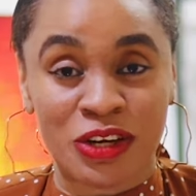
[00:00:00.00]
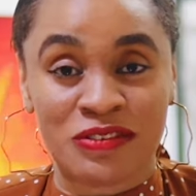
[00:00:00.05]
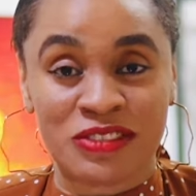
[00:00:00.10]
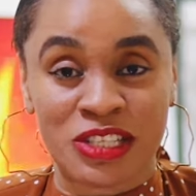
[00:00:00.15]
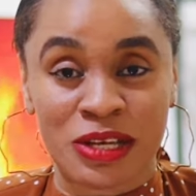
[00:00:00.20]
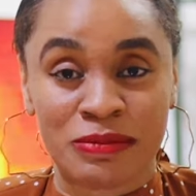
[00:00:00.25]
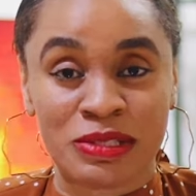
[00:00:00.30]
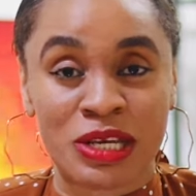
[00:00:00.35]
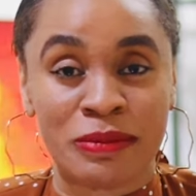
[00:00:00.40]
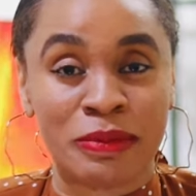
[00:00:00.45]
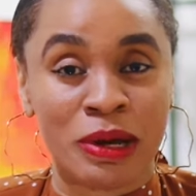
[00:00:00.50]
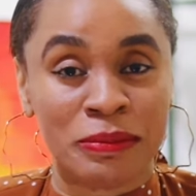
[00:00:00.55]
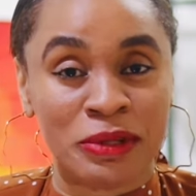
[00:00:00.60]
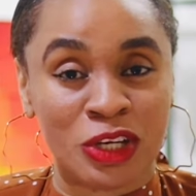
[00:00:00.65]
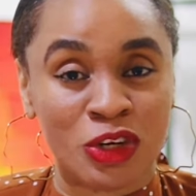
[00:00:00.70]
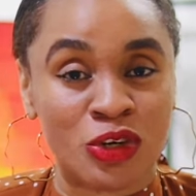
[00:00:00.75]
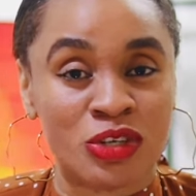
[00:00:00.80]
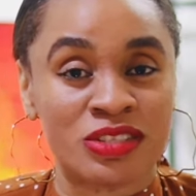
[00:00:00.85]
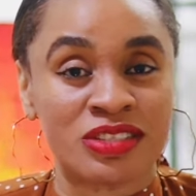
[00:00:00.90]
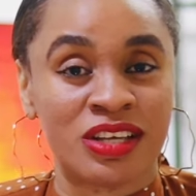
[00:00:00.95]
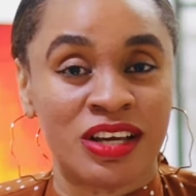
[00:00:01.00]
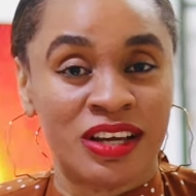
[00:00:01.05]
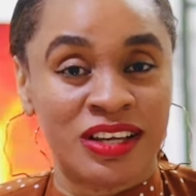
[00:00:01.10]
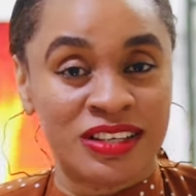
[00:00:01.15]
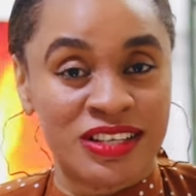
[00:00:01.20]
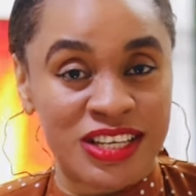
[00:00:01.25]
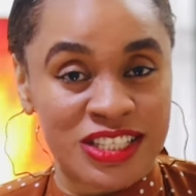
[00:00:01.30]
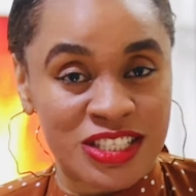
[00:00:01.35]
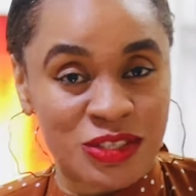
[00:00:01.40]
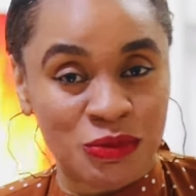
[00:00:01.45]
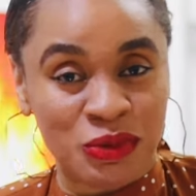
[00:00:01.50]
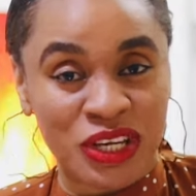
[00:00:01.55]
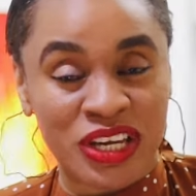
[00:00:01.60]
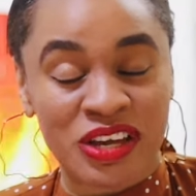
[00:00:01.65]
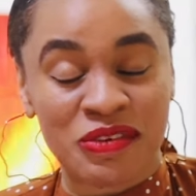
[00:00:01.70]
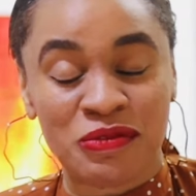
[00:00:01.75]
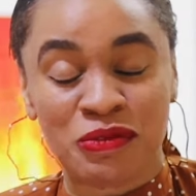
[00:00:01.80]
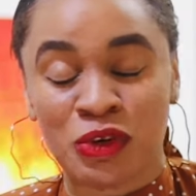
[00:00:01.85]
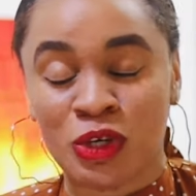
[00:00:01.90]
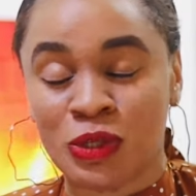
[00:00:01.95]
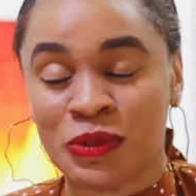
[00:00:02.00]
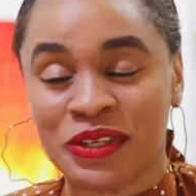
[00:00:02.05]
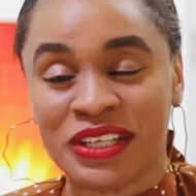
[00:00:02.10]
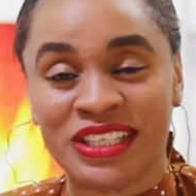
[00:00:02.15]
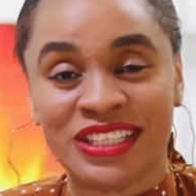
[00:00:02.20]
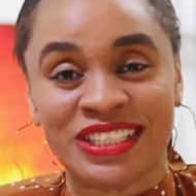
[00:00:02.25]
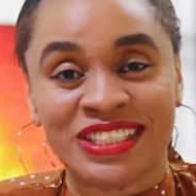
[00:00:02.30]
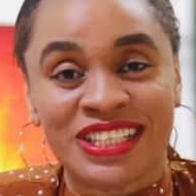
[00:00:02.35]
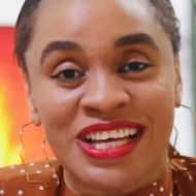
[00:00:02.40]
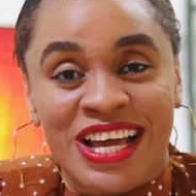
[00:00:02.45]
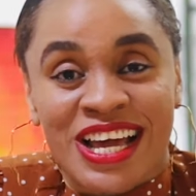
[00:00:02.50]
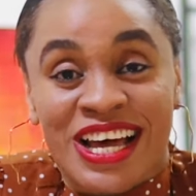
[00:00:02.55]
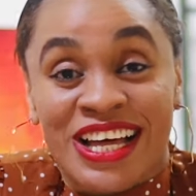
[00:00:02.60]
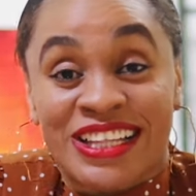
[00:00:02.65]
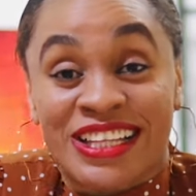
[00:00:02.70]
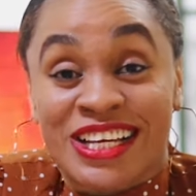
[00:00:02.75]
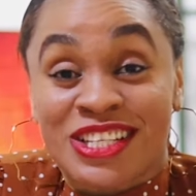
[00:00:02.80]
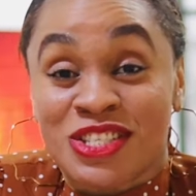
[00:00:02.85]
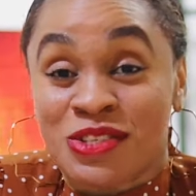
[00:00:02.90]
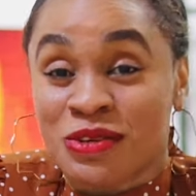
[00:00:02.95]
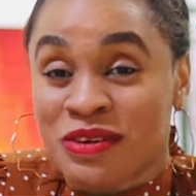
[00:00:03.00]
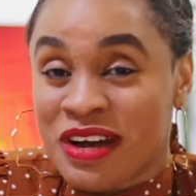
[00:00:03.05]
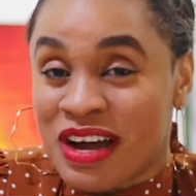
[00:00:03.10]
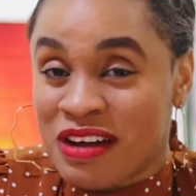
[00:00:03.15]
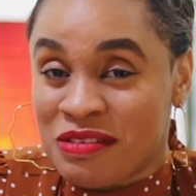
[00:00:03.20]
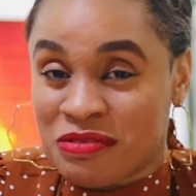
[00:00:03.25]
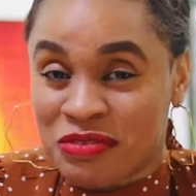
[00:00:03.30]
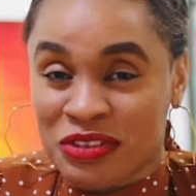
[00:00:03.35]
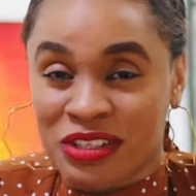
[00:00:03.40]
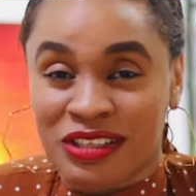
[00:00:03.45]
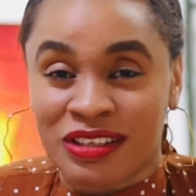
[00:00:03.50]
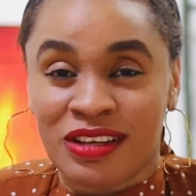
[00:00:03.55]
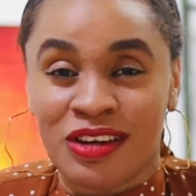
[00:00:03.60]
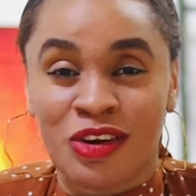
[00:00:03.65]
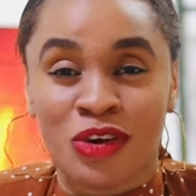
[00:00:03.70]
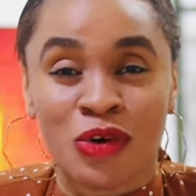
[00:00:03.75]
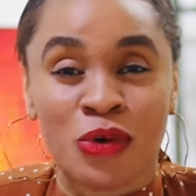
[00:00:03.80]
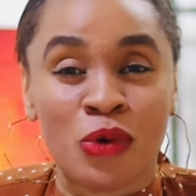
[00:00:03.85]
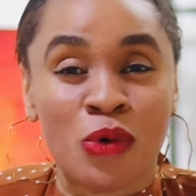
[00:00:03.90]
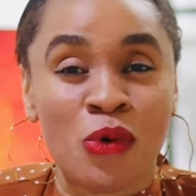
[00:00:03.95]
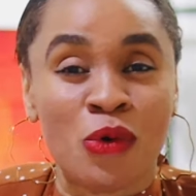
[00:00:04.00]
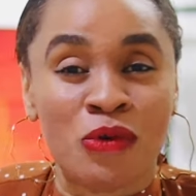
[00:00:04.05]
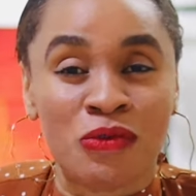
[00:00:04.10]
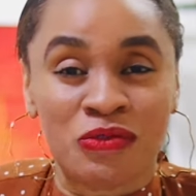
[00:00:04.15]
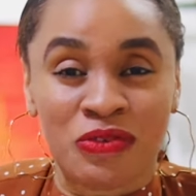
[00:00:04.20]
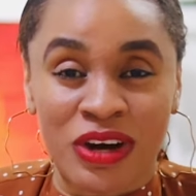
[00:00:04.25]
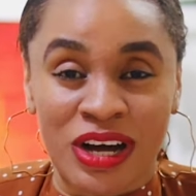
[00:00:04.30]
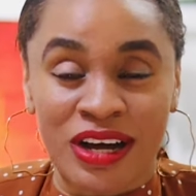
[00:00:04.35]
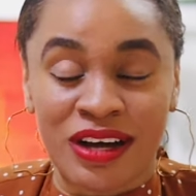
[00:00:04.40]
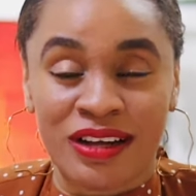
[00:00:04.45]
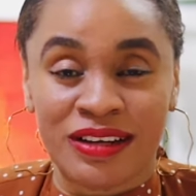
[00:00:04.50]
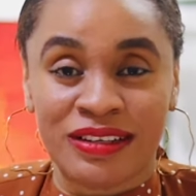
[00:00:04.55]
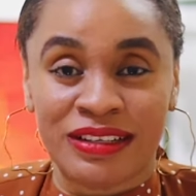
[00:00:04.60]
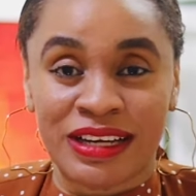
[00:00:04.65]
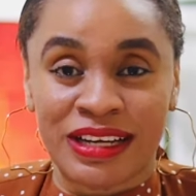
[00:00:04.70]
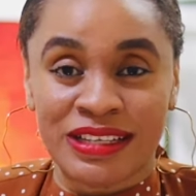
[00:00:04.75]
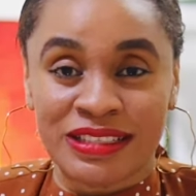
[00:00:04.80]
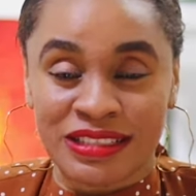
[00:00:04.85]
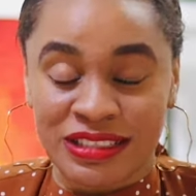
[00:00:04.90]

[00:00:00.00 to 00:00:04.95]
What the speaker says: of September because there's the weekend following it. And that's you having over 9